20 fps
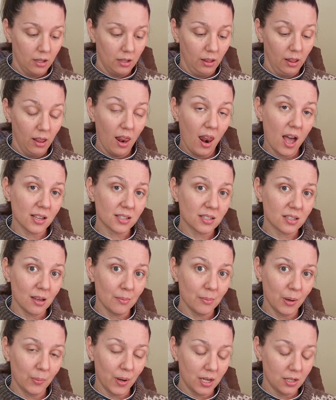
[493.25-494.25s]
Last
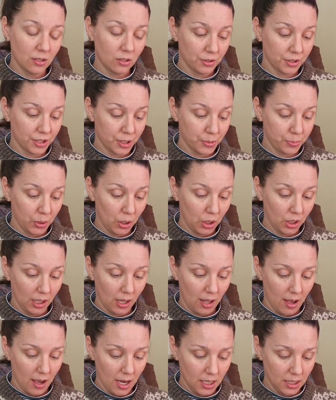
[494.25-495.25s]
time I went to
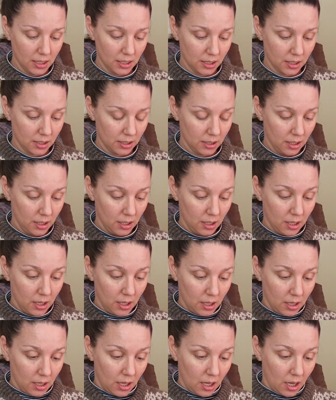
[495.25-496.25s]
Spotlight,
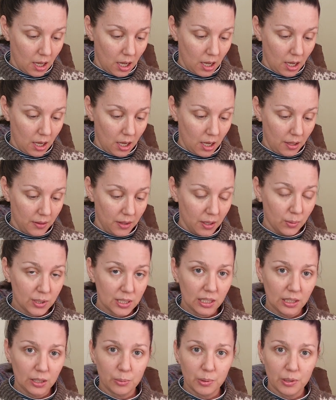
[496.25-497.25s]
there was
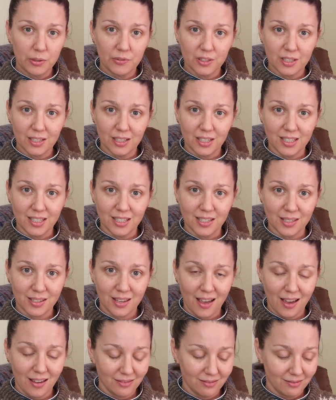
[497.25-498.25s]
a little bit of a
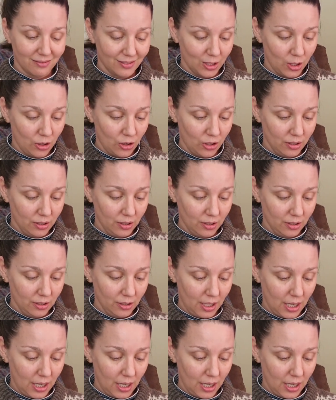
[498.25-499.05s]
discount on.